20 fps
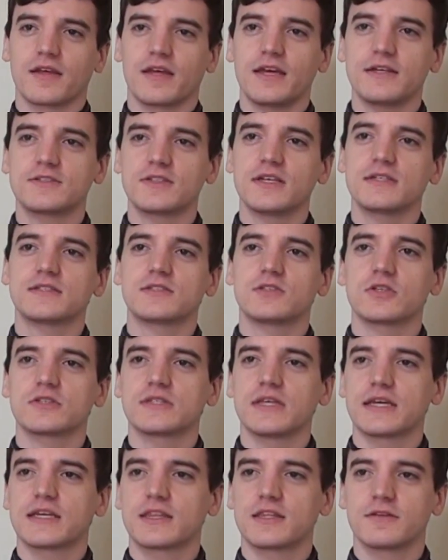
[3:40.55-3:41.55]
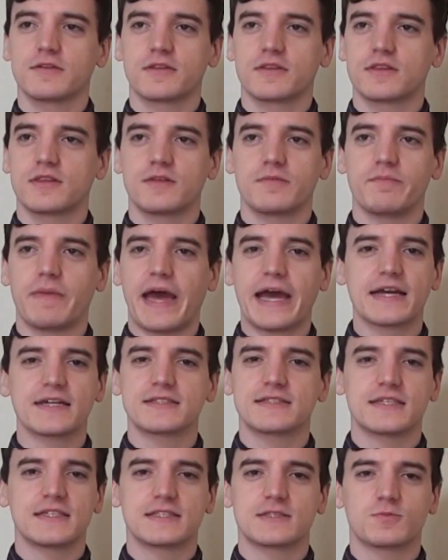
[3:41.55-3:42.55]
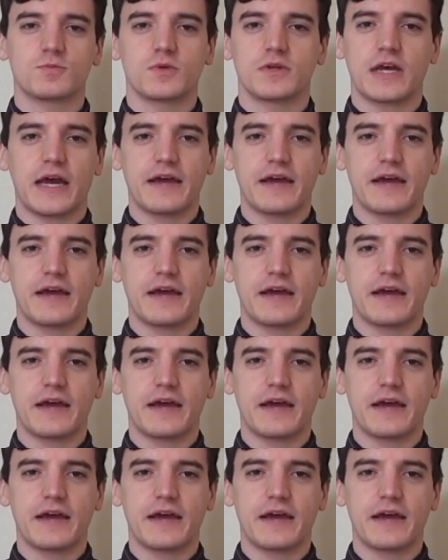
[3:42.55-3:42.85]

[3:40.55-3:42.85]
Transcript: It's just like the magazines would